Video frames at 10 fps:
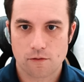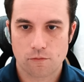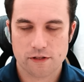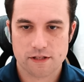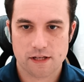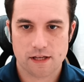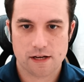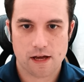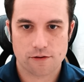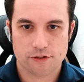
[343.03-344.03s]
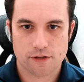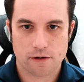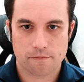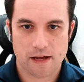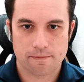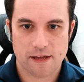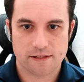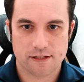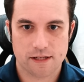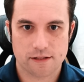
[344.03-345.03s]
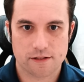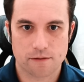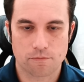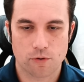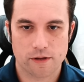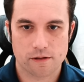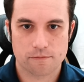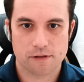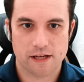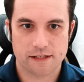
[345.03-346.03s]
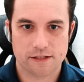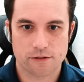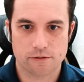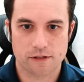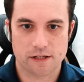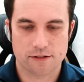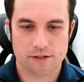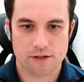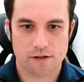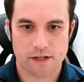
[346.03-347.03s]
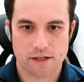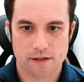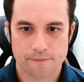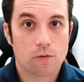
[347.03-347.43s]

Once again, I'll start by pasting in some boilerplate to get us started.